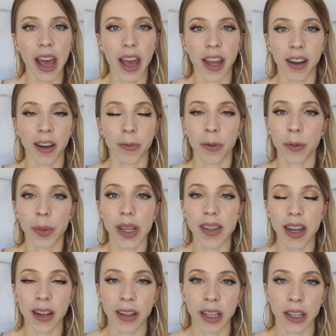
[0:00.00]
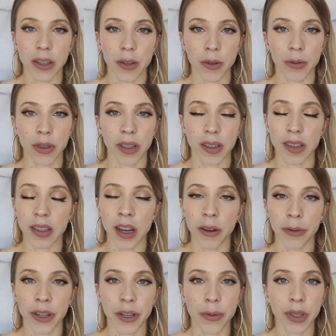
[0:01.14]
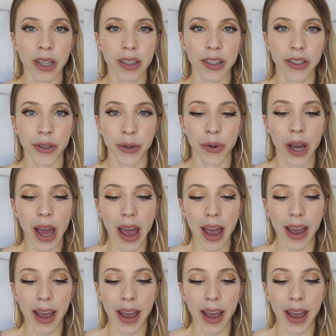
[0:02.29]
and it will be telling you this is not what you want to do,